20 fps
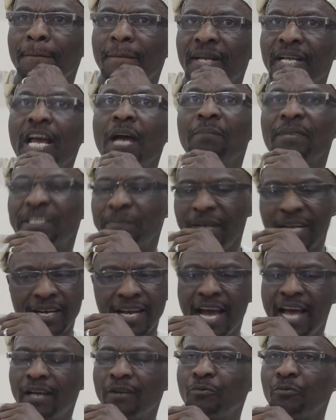Yeah,
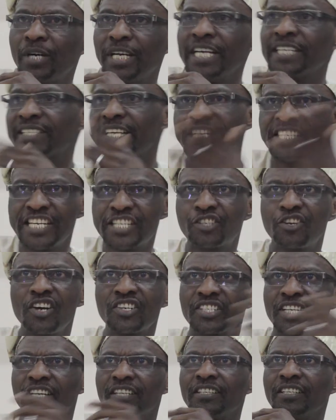Bismillah. It's a
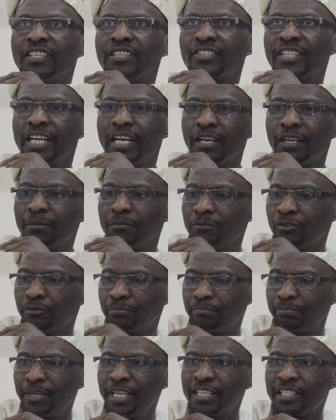discussion.
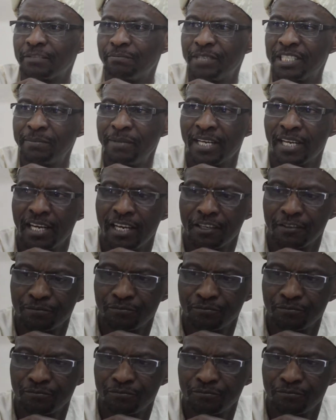Please, Bismillah.